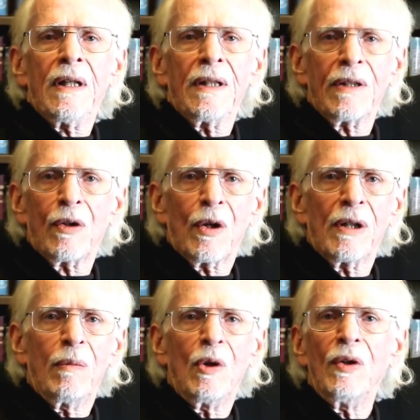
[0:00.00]

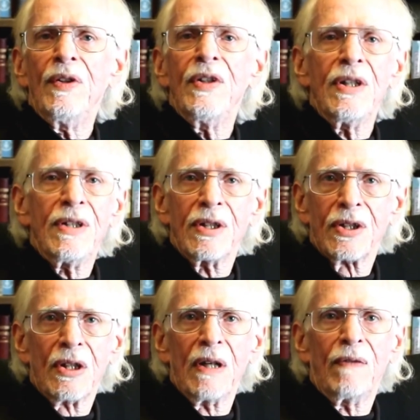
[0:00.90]
incredible
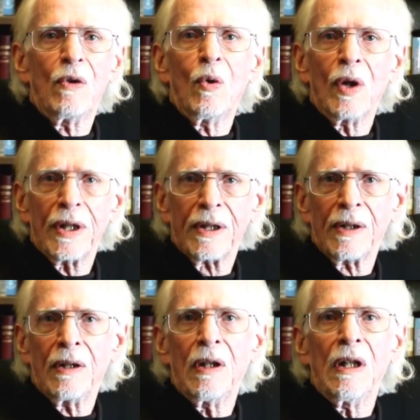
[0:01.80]
genius level work
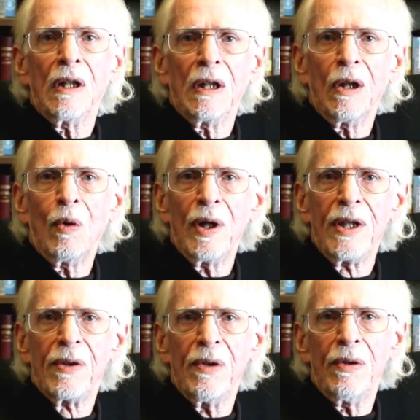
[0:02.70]
all the way
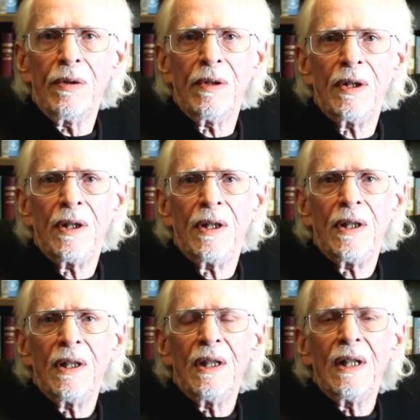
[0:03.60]
through,
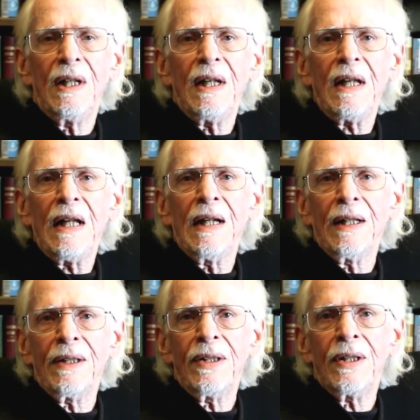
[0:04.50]

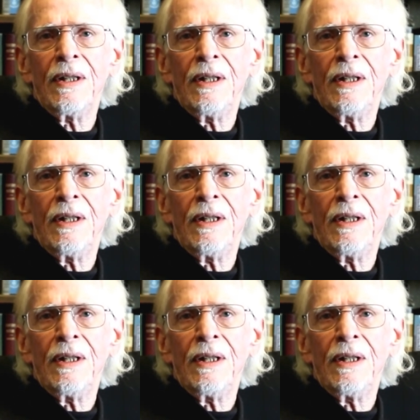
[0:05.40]
and